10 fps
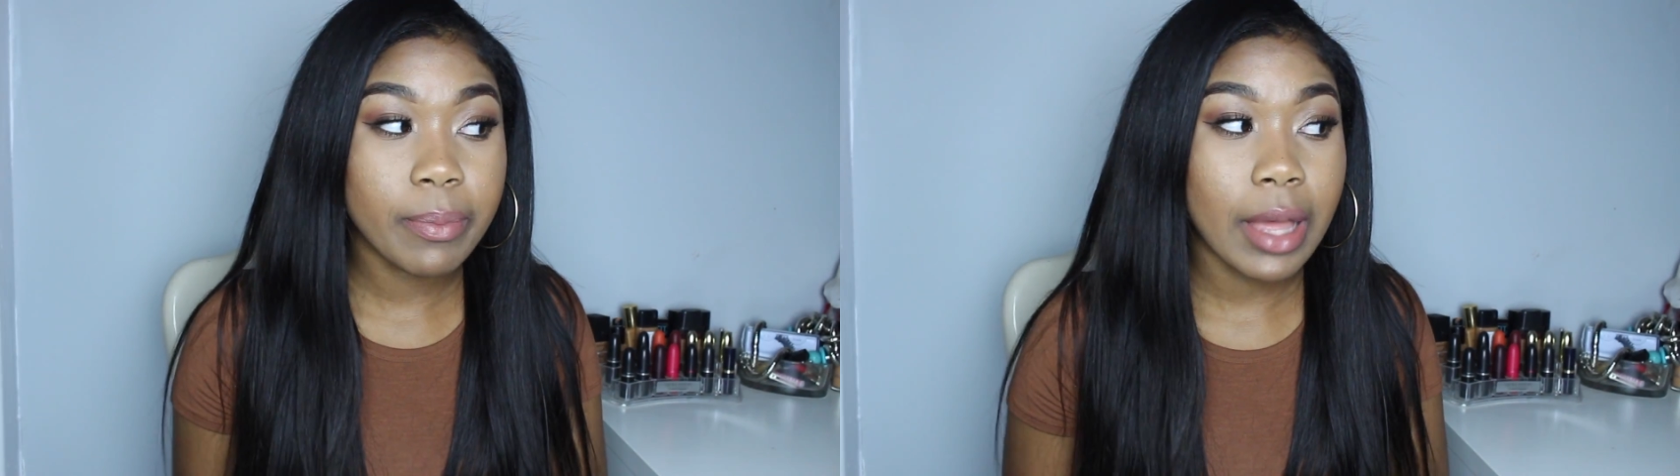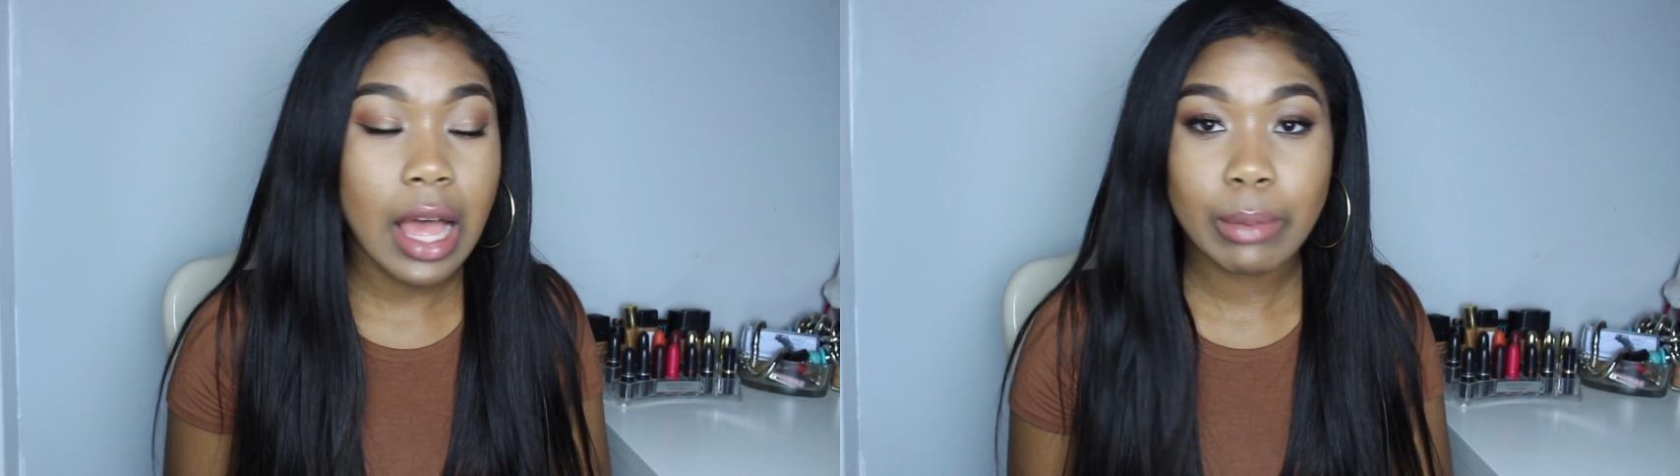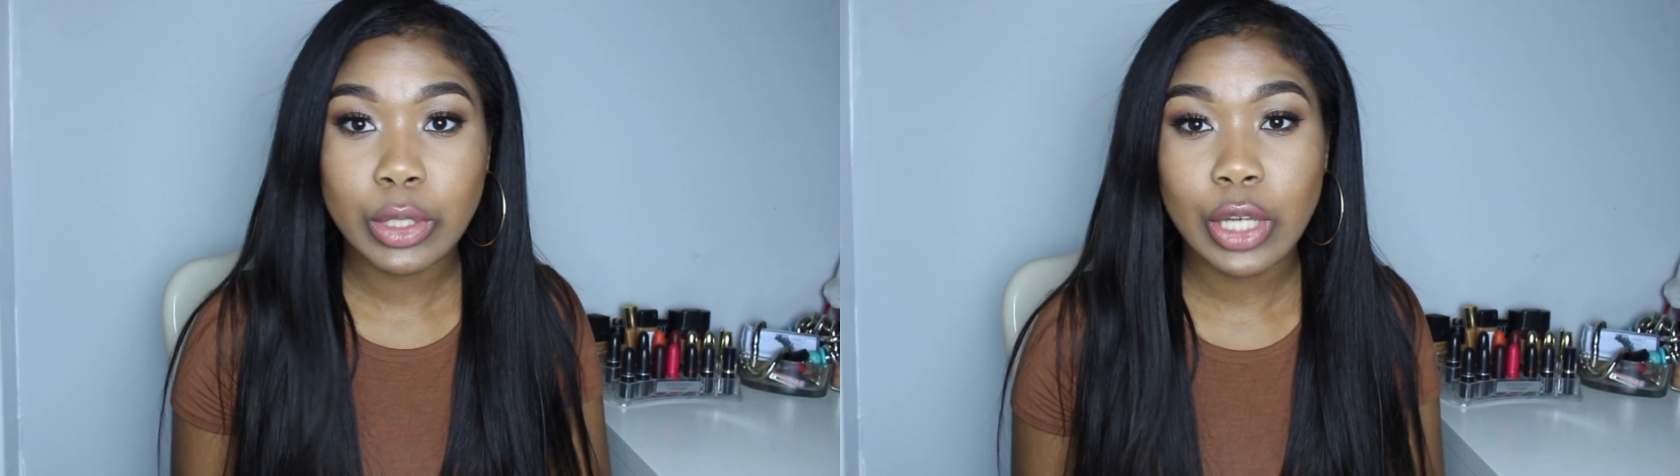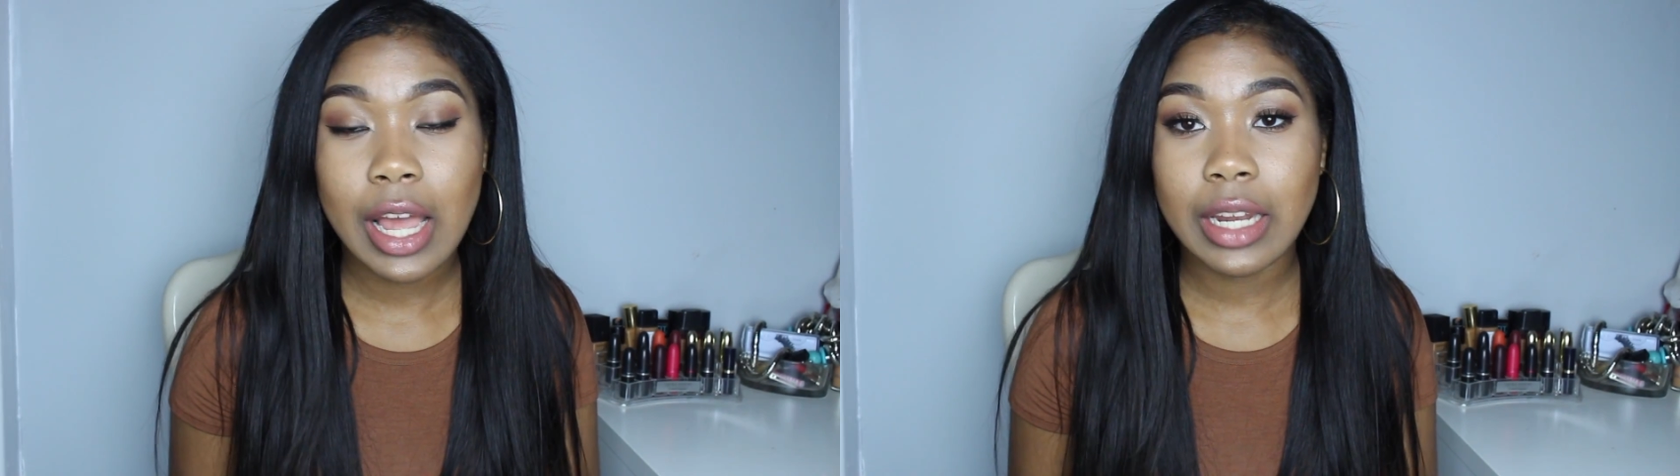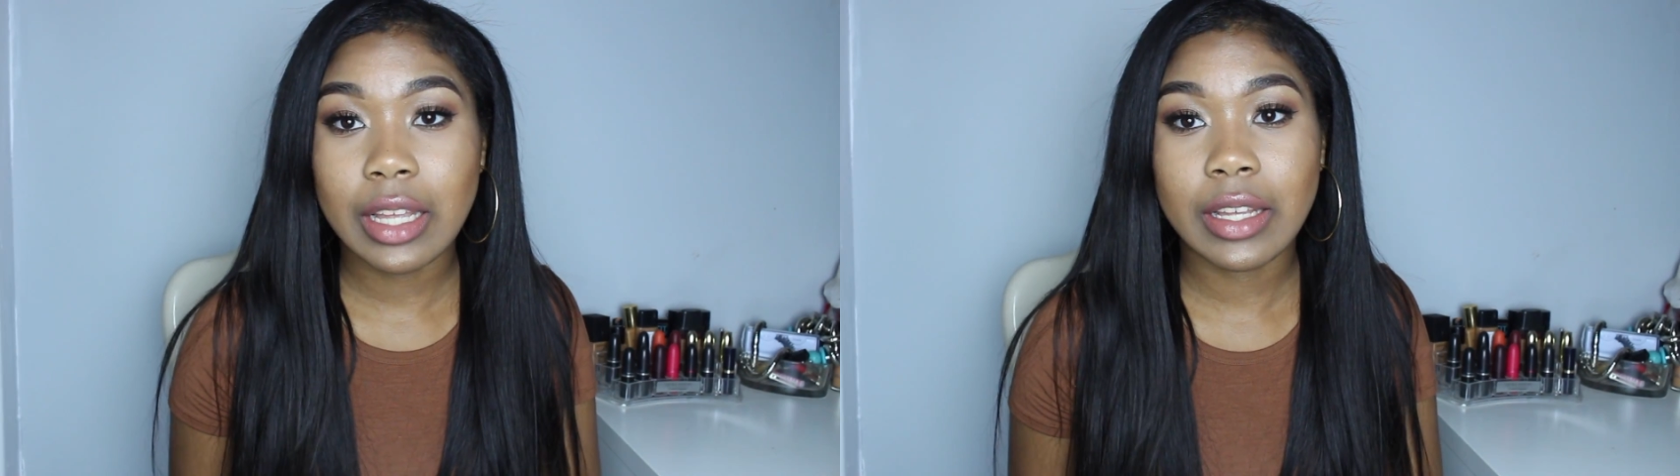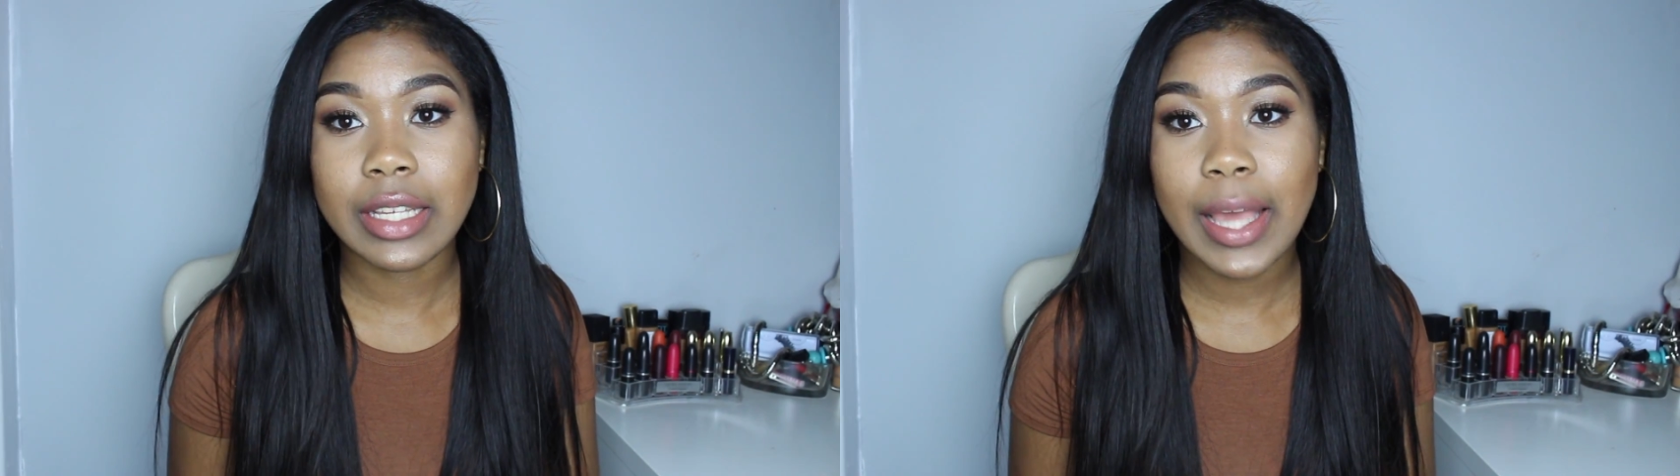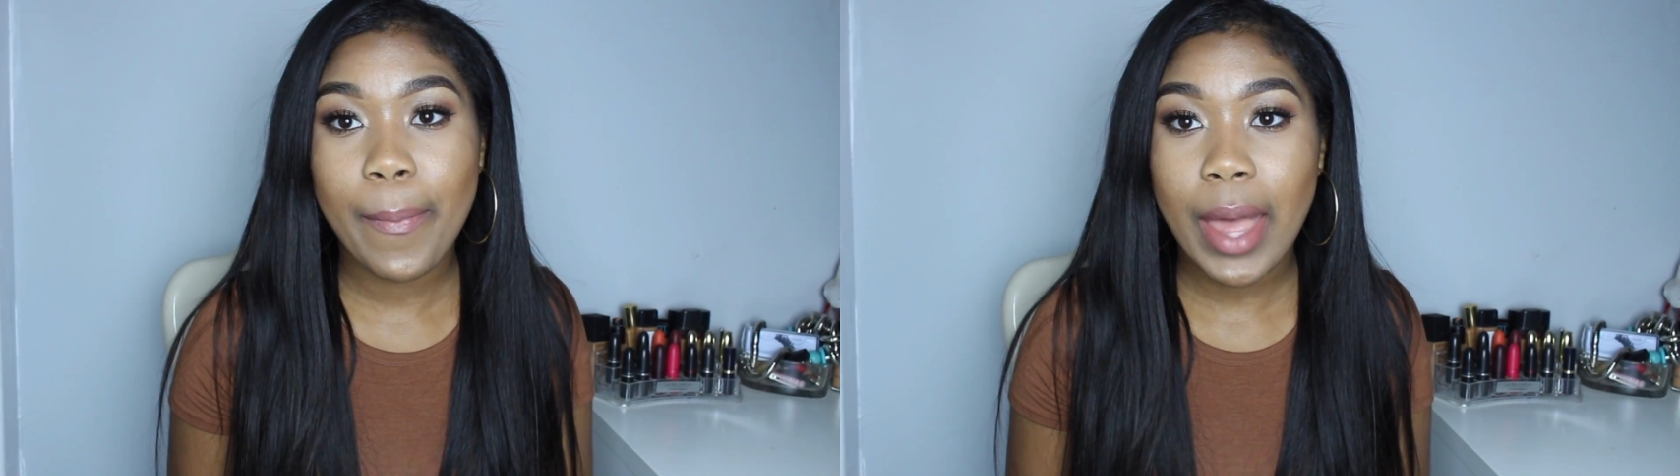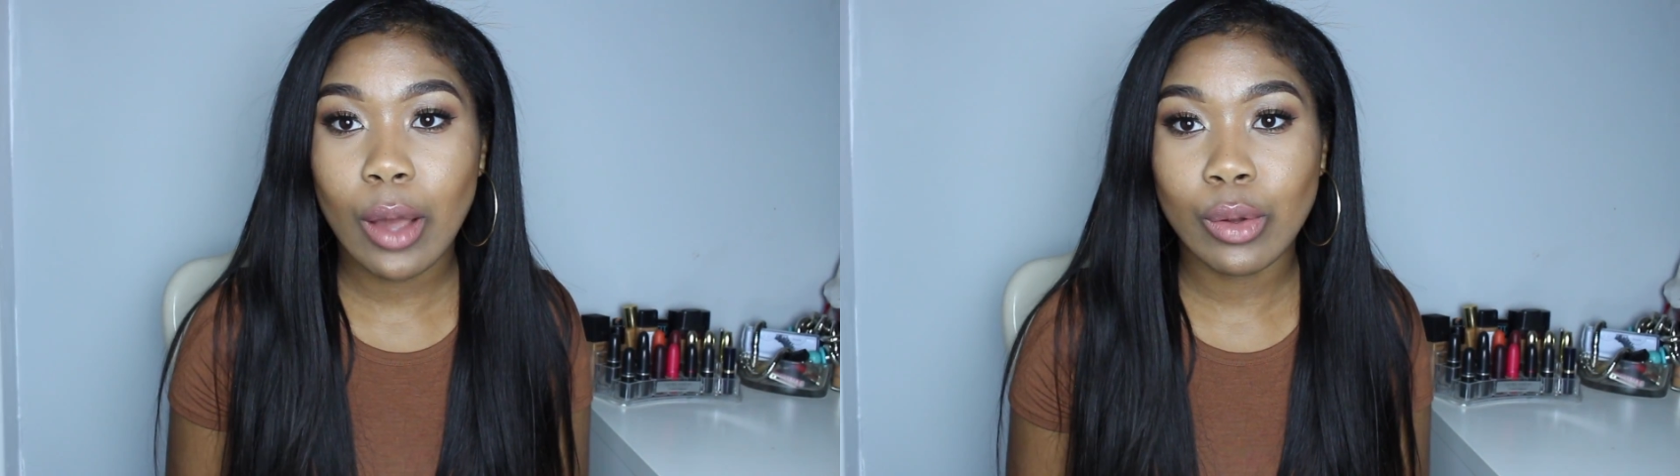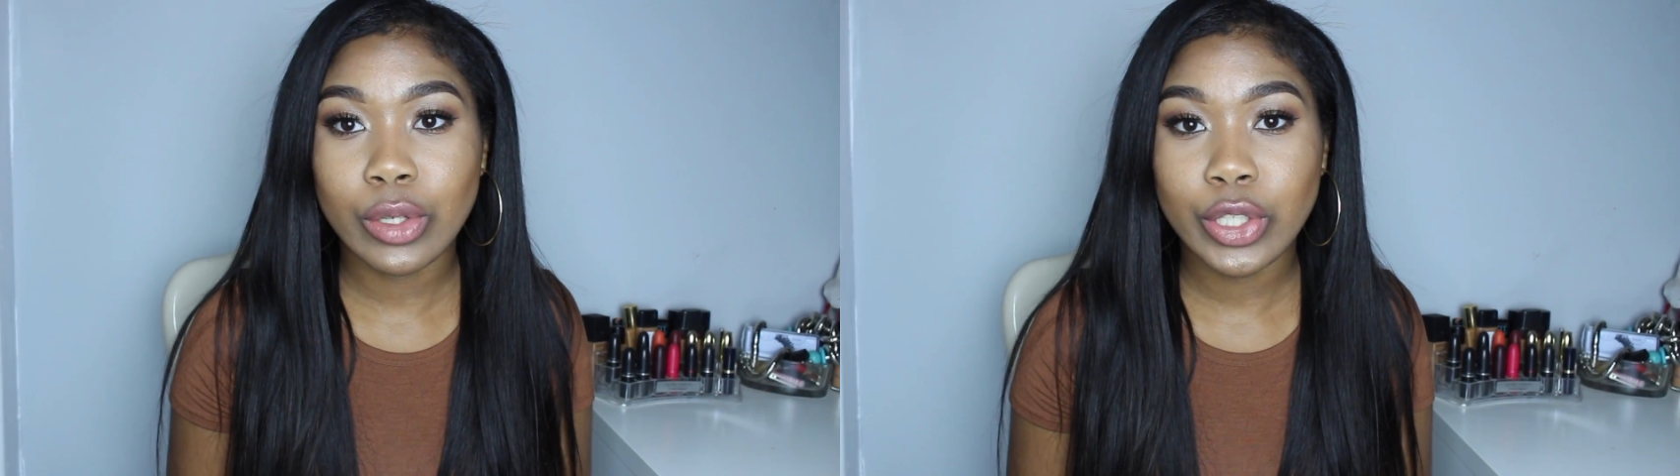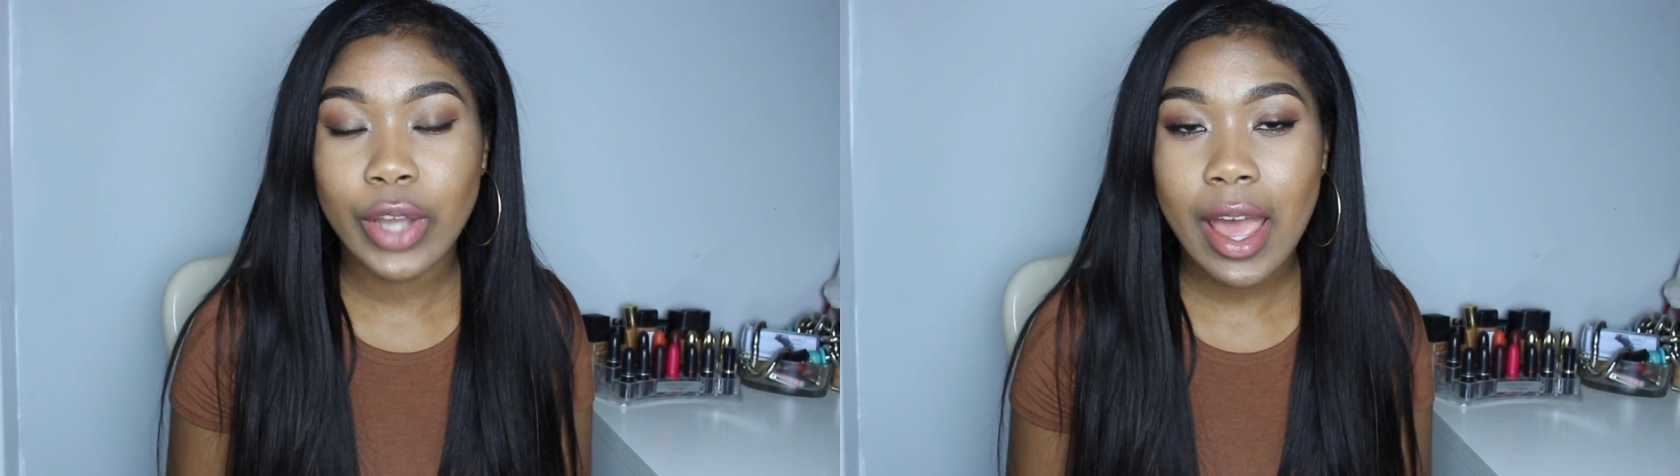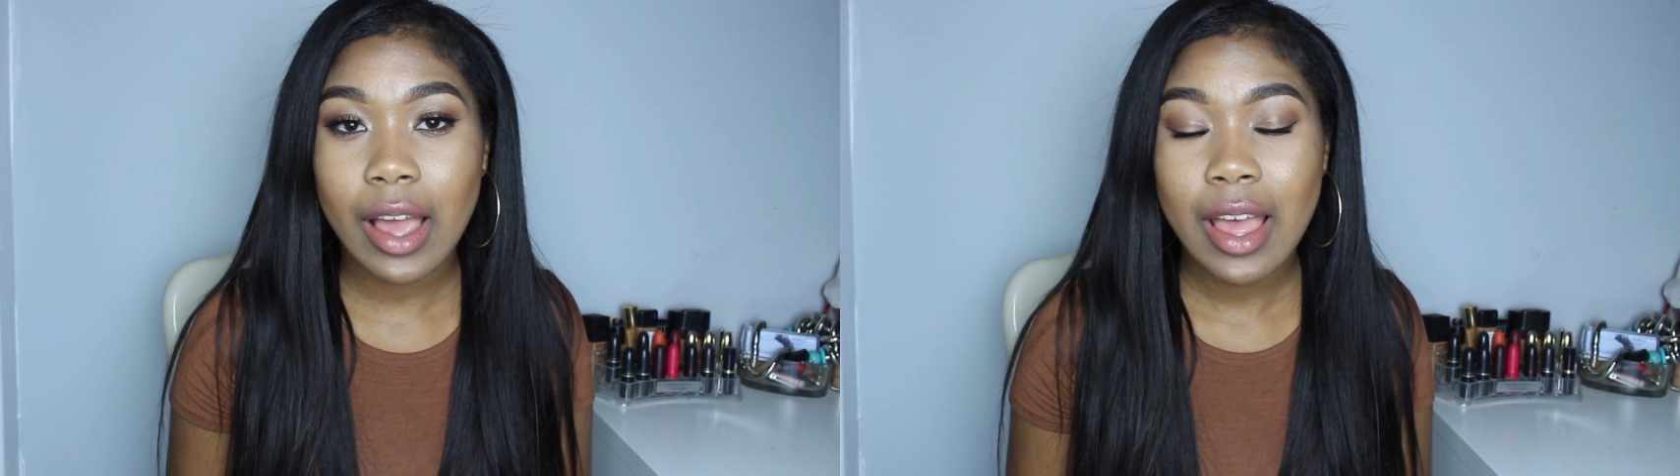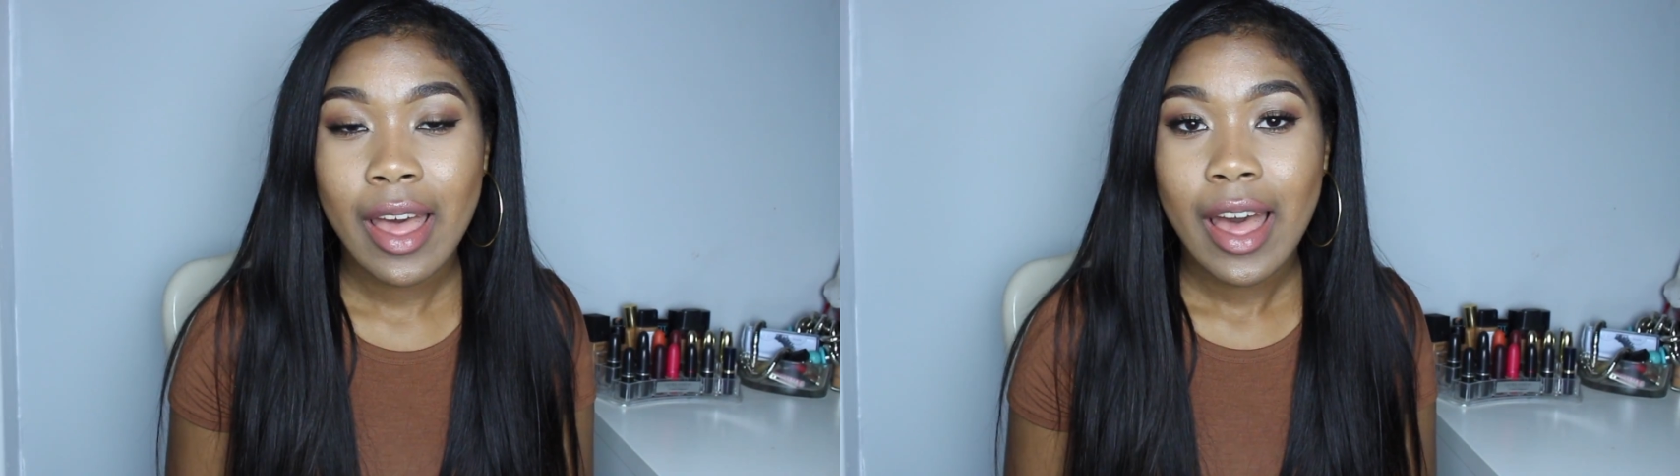but I'm trying to get back on track.